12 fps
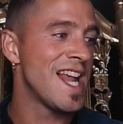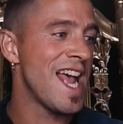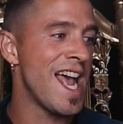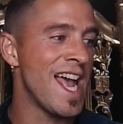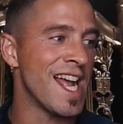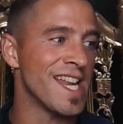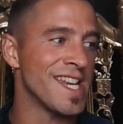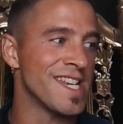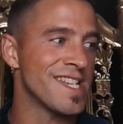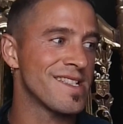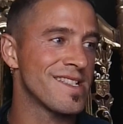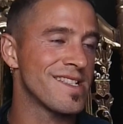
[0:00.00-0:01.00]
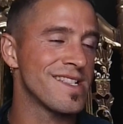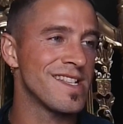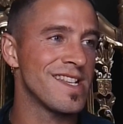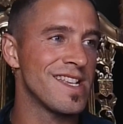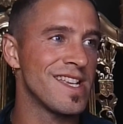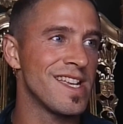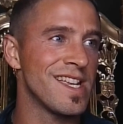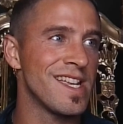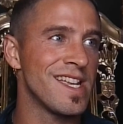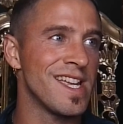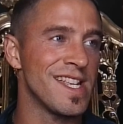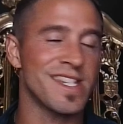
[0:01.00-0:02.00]
and
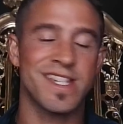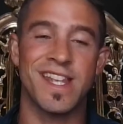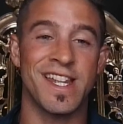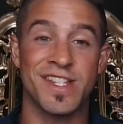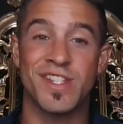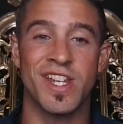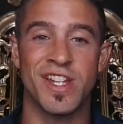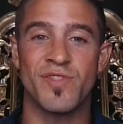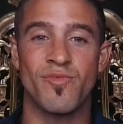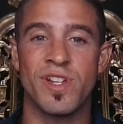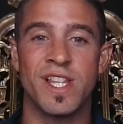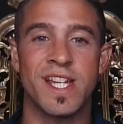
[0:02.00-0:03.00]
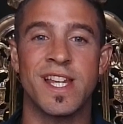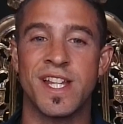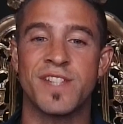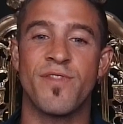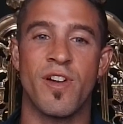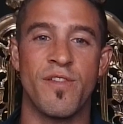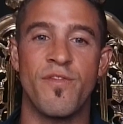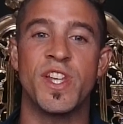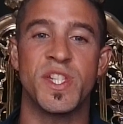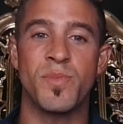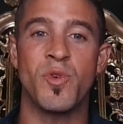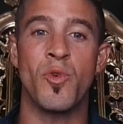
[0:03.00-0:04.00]
it's very
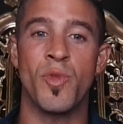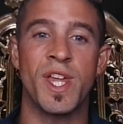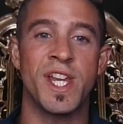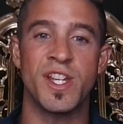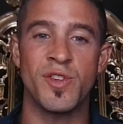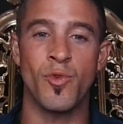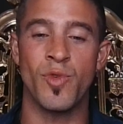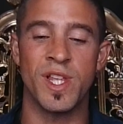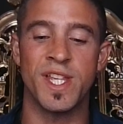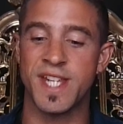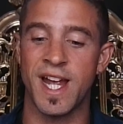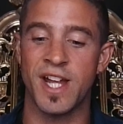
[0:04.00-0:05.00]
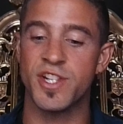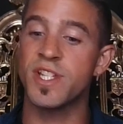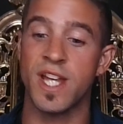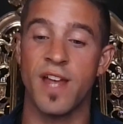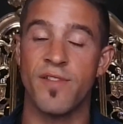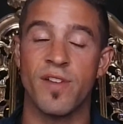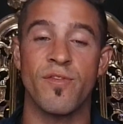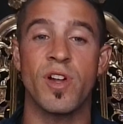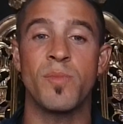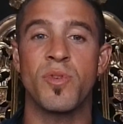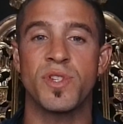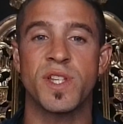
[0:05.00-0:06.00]
visible that it all is actually having a very
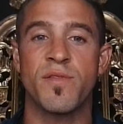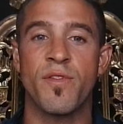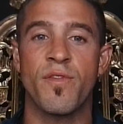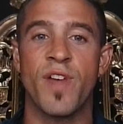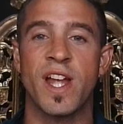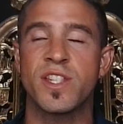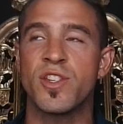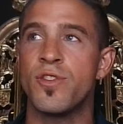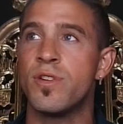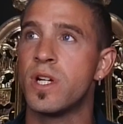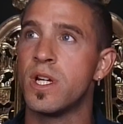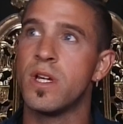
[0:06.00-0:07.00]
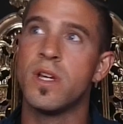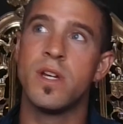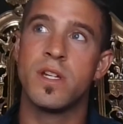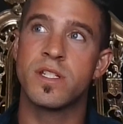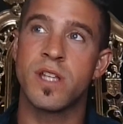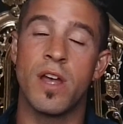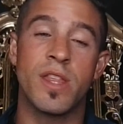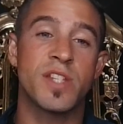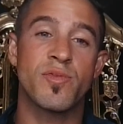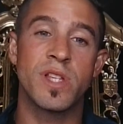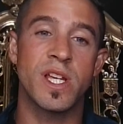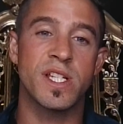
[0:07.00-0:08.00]
positive effect too. So that's
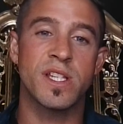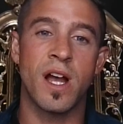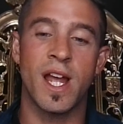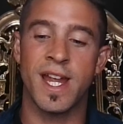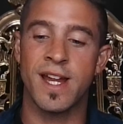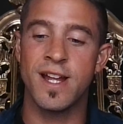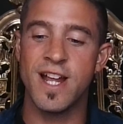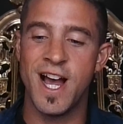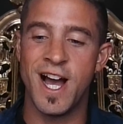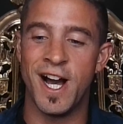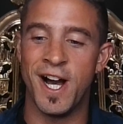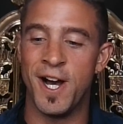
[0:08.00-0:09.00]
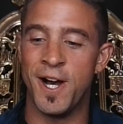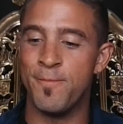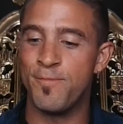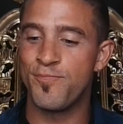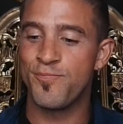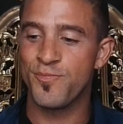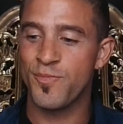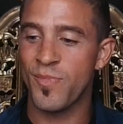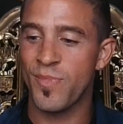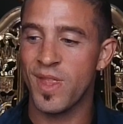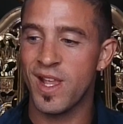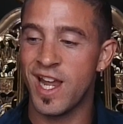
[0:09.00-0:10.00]
really exciting, and
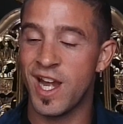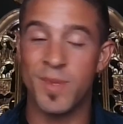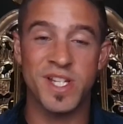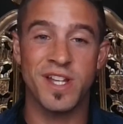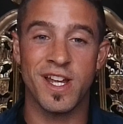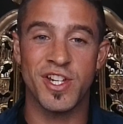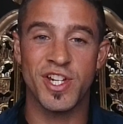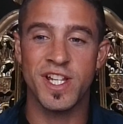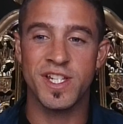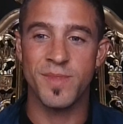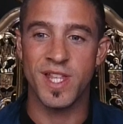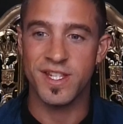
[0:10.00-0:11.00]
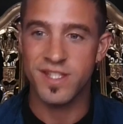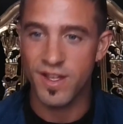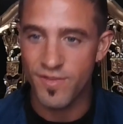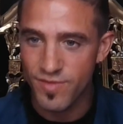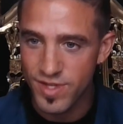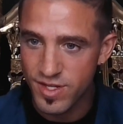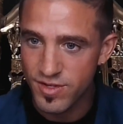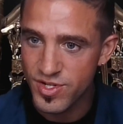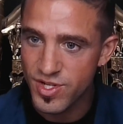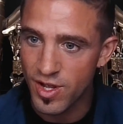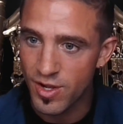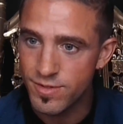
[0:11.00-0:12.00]
I'm excited to share some of that stuff with you.
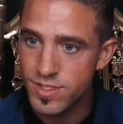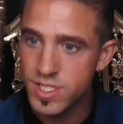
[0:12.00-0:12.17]
So